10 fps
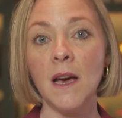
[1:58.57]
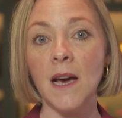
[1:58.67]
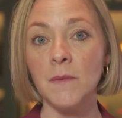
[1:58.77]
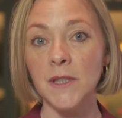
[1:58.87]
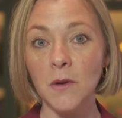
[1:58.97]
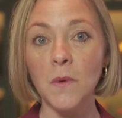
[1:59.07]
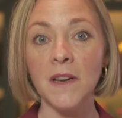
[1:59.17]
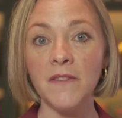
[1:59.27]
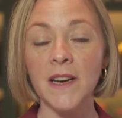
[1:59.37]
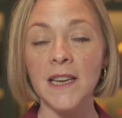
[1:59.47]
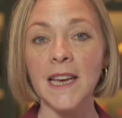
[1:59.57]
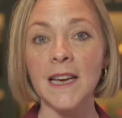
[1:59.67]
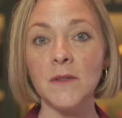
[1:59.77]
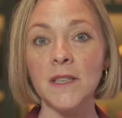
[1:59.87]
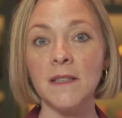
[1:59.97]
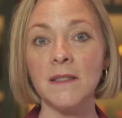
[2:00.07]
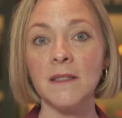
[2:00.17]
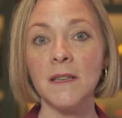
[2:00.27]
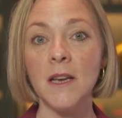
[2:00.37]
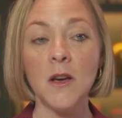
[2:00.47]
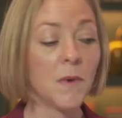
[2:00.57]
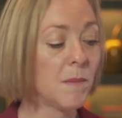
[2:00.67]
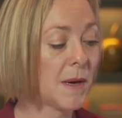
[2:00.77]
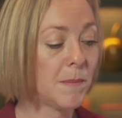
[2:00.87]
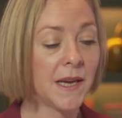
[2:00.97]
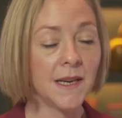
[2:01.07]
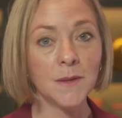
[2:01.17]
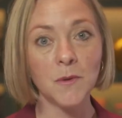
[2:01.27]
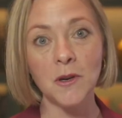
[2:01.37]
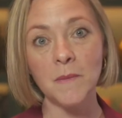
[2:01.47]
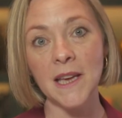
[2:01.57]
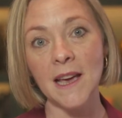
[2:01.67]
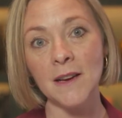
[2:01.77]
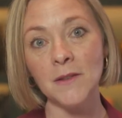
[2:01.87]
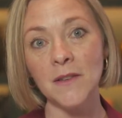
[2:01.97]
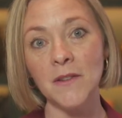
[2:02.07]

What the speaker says: I was a qualified accountant. When my peers were coming out of